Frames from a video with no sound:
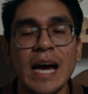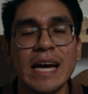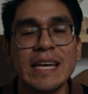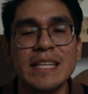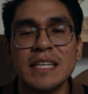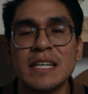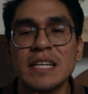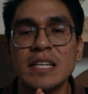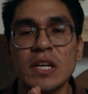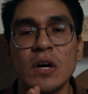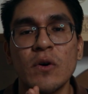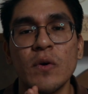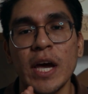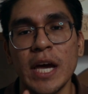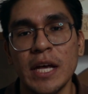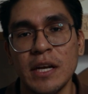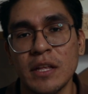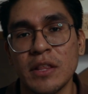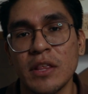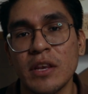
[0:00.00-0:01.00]
I didn't know
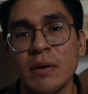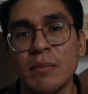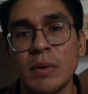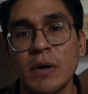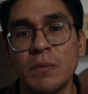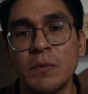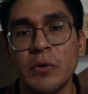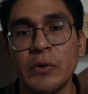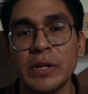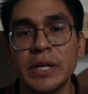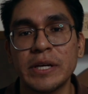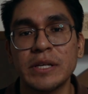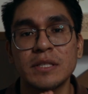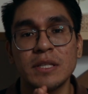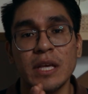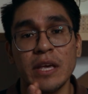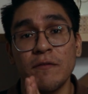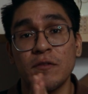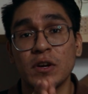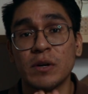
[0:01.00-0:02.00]
anything about Poland.
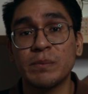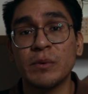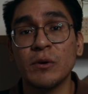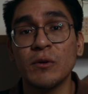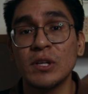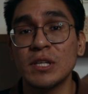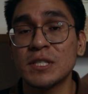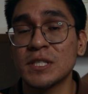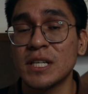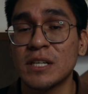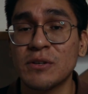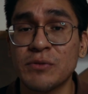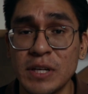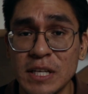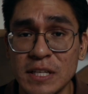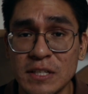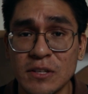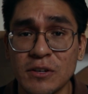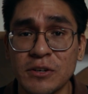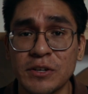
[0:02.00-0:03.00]
If you're Polish, I'm
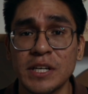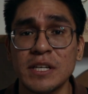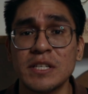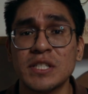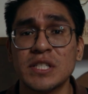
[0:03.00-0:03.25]
really sorry,